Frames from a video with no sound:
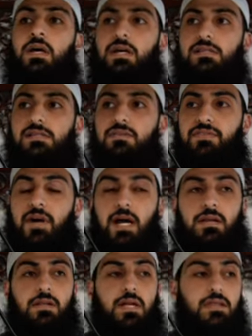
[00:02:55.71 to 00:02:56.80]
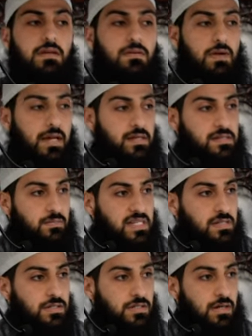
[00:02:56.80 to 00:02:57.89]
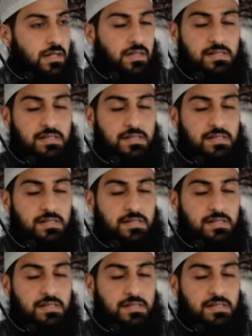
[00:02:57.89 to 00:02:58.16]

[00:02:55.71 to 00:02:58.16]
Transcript: is the final and the greatest messenger and